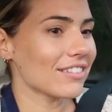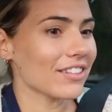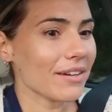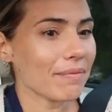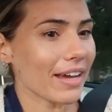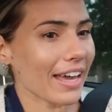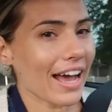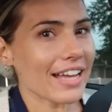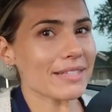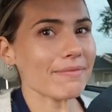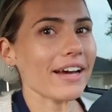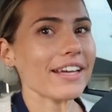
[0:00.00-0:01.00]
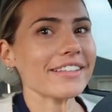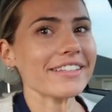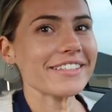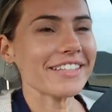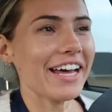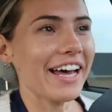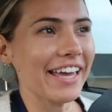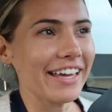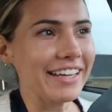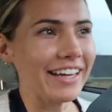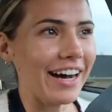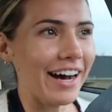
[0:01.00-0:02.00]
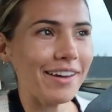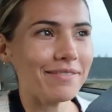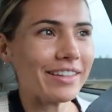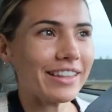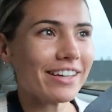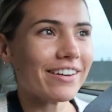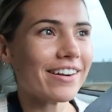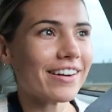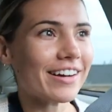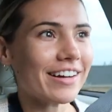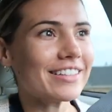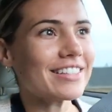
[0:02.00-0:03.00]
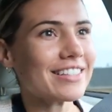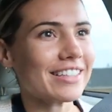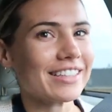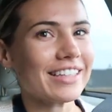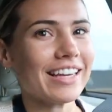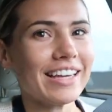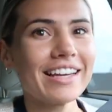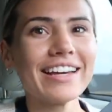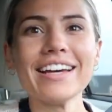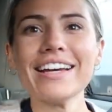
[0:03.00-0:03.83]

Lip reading: Look at my gas mileage. I'm in the car constantly.